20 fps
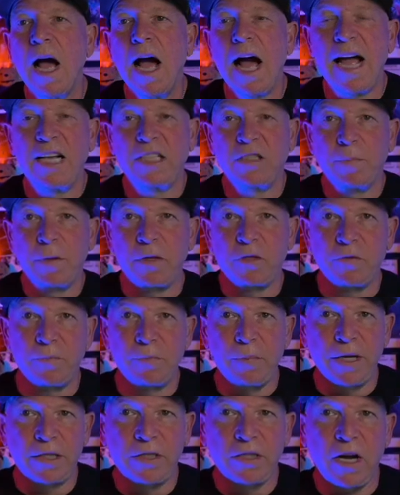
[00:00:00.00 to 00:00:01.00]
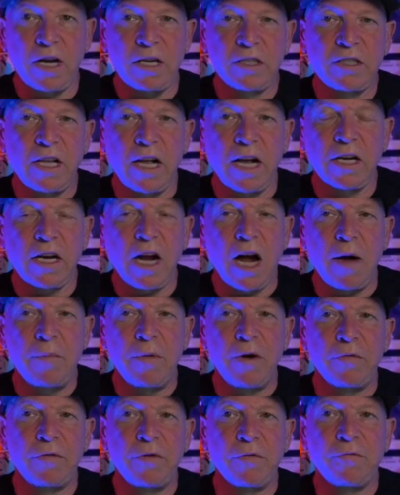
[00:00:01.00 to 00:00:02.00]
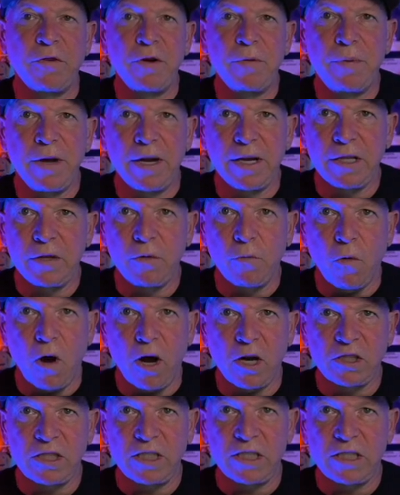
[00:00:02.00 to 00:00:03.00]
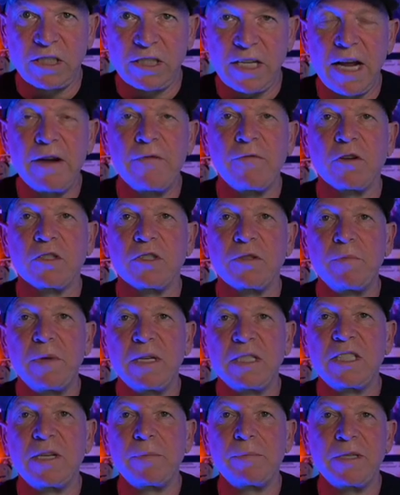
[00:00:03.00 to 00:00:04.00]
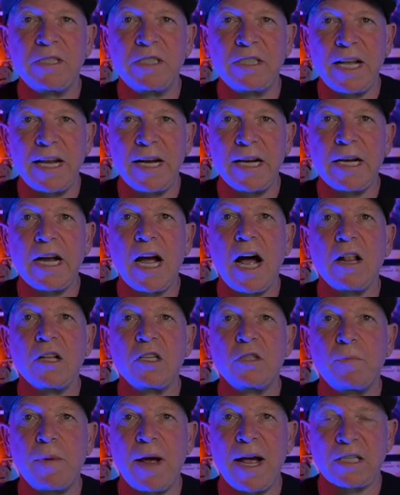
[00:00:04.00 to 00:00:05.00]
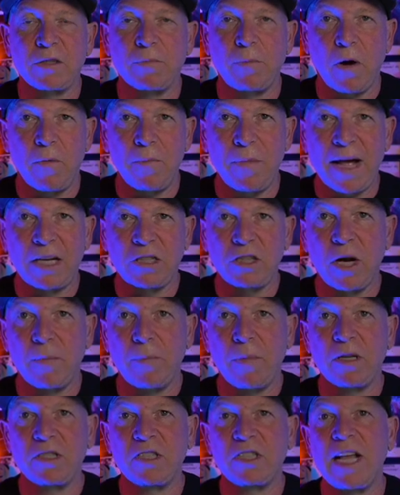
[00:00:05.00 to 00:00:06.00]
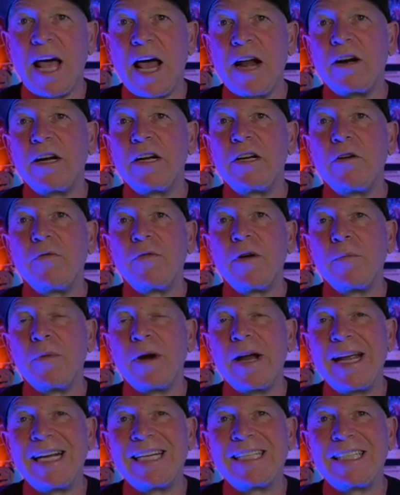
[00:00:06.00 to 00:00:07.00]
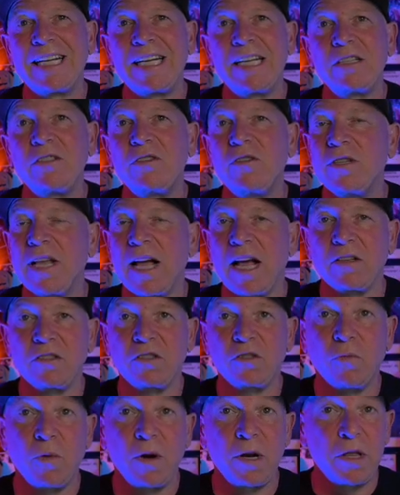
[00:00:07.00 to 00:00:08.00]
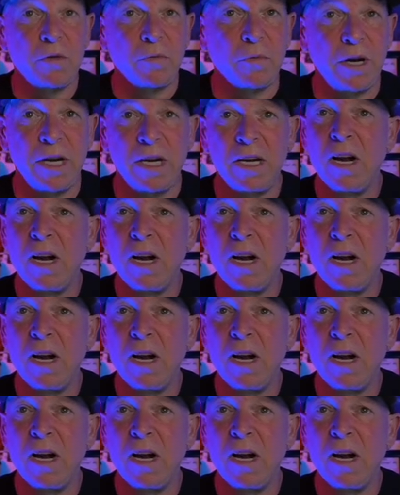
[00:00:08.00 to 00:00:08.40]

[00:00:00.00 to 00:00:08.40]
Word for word: Hi, it's Mitch from PickDawgz.com here with your free pick in the Washington State versus Mississippi State college basketball matchup on Saturday, November 18th, 2023.